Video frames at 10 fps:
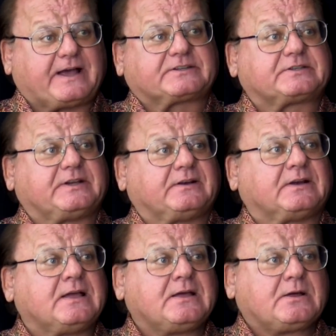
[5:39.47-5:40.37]

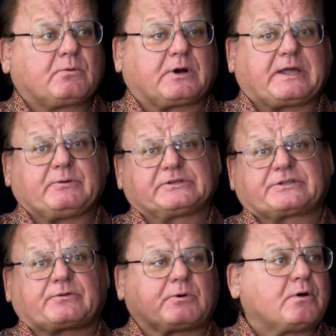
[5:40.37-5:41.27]
accident where he
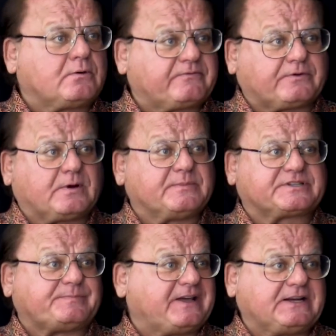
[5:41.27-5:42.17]
was thrown from a
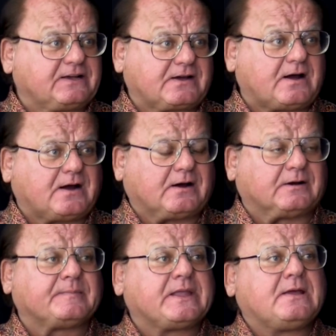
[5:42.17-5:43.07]
speeding
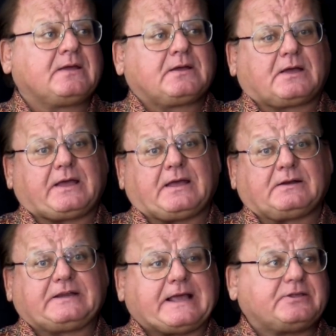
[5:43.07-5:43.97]
car.
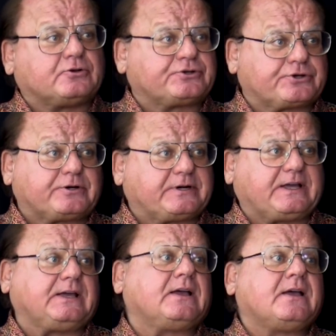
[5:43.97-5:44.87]
And Daniel
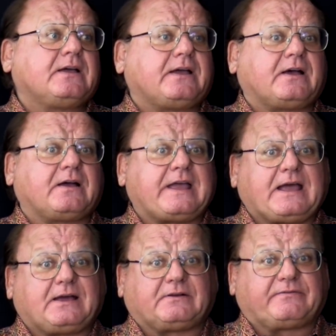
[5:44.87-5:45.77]
Jurdy
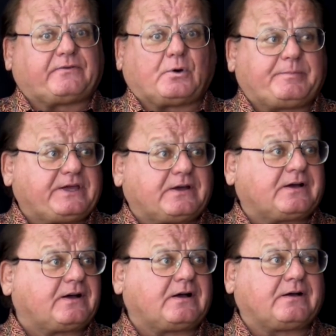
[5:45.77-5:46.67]
had a phobia
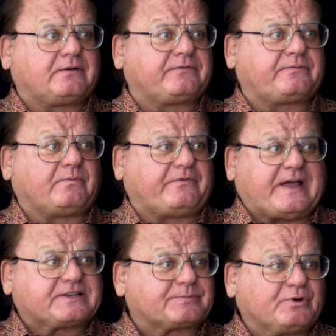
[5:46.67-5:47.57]
of
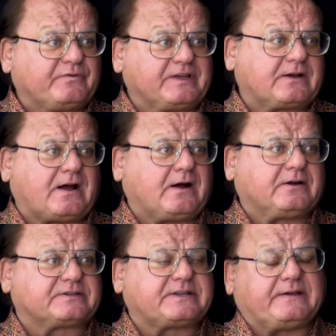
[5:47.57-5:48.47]
fast-moving
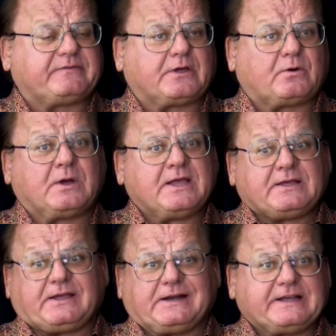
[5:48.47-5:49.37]
cars, even though
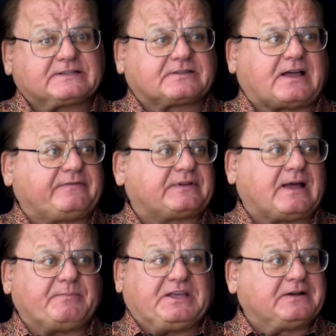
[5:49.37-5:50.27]
in his
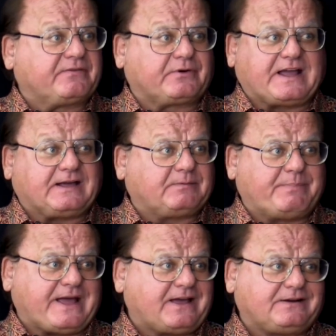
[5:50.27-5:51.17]
lifetime he never had a
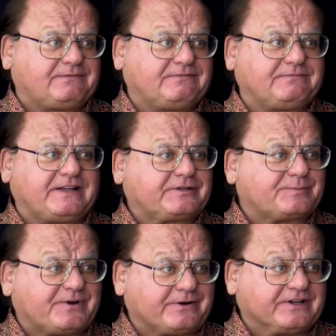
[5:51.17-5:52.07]
bad
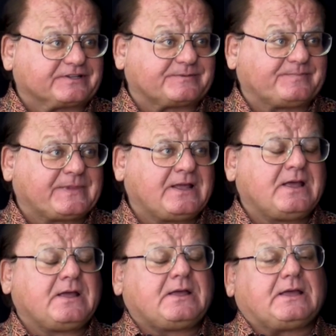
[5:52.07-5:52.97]
experience.
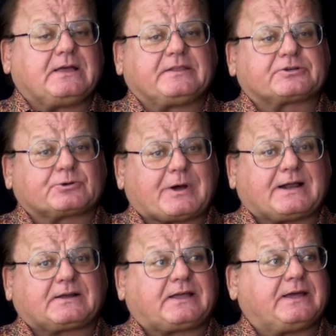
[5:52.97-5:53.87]
In the
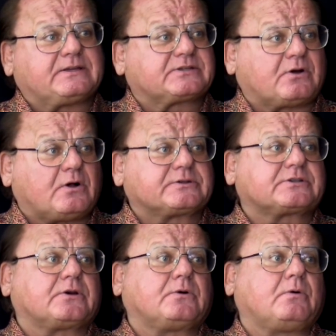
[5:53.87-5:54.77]
Sharada case,
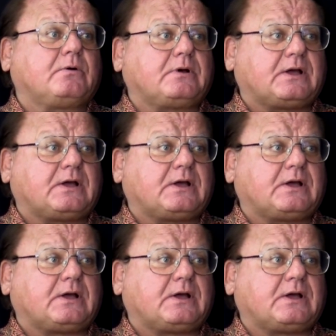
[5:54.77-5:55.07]
also,